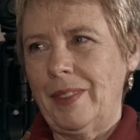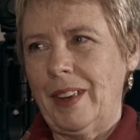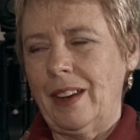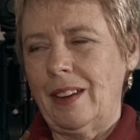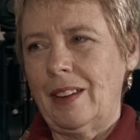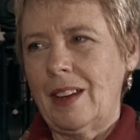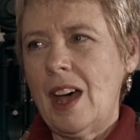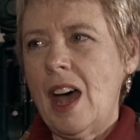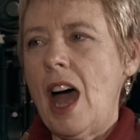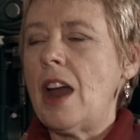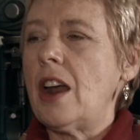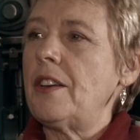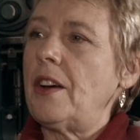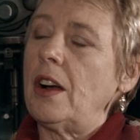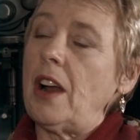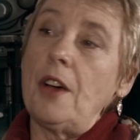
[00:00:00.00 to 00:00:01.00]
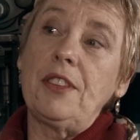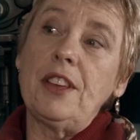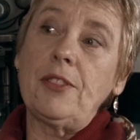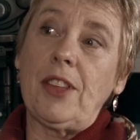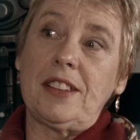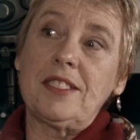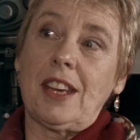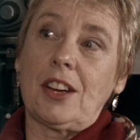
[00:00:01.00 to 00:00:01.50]
Yeah, and I think
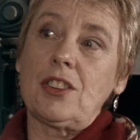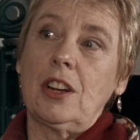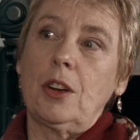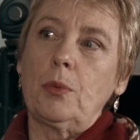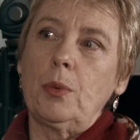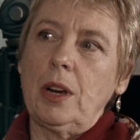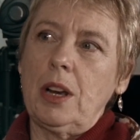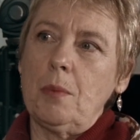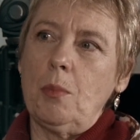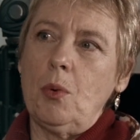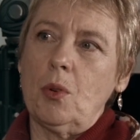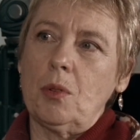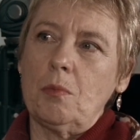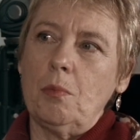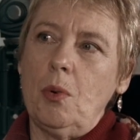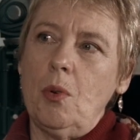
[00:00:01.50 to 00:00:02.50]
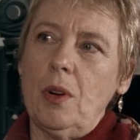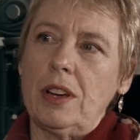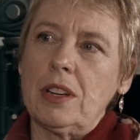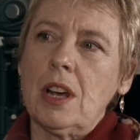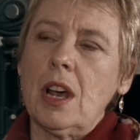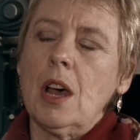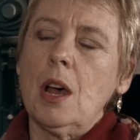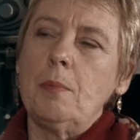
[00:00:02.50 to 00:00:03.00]
that's actually a really important point,
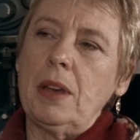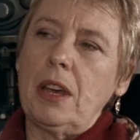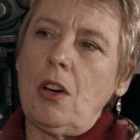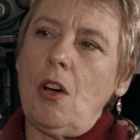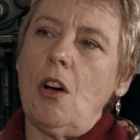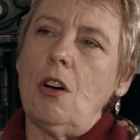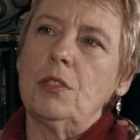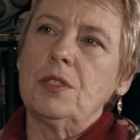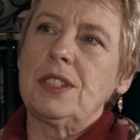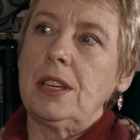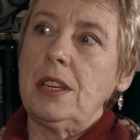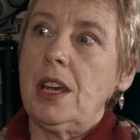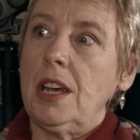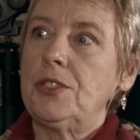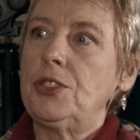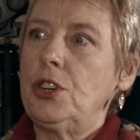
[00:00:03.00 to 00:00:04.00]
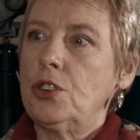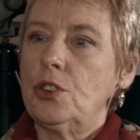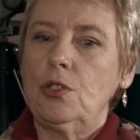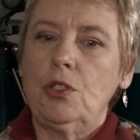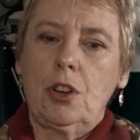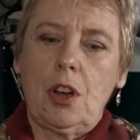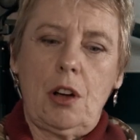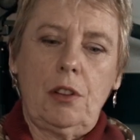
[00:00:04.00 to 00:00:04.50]
because yes, you do.
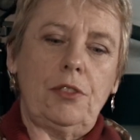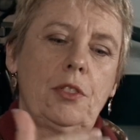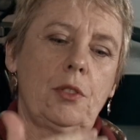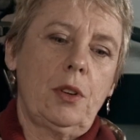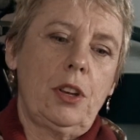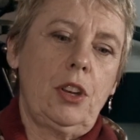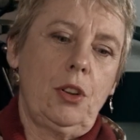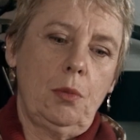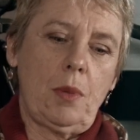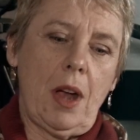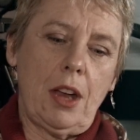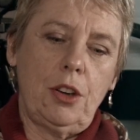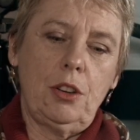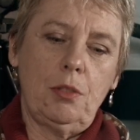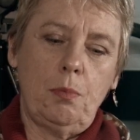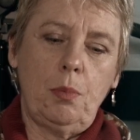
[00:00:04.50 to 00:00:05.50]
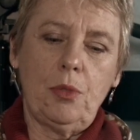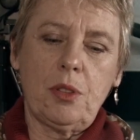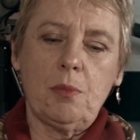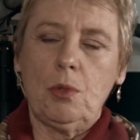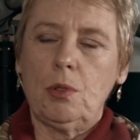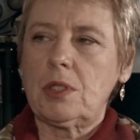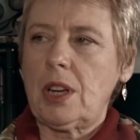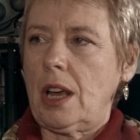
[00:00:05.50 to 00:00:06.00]
You go through and you put
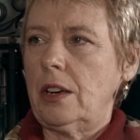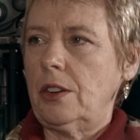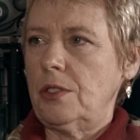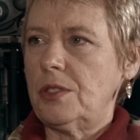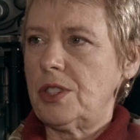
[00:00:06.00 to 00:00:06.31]
them all down and you